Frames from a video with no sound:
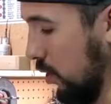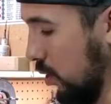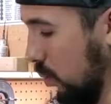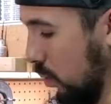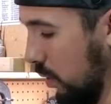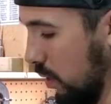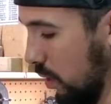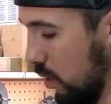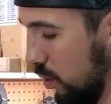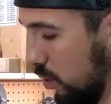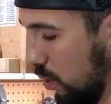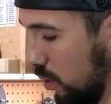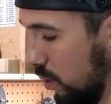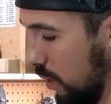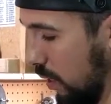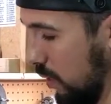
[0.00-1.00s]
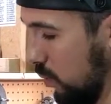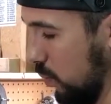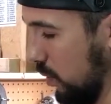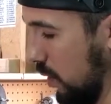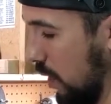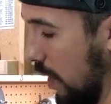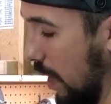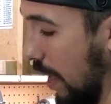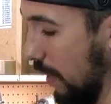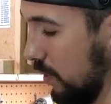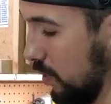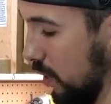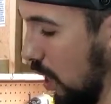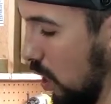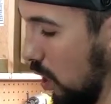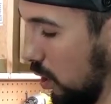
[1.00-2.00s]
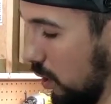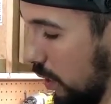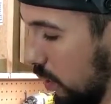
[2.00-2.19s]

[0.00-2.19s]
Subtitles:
also wanted to show you guys what the neck's gonna look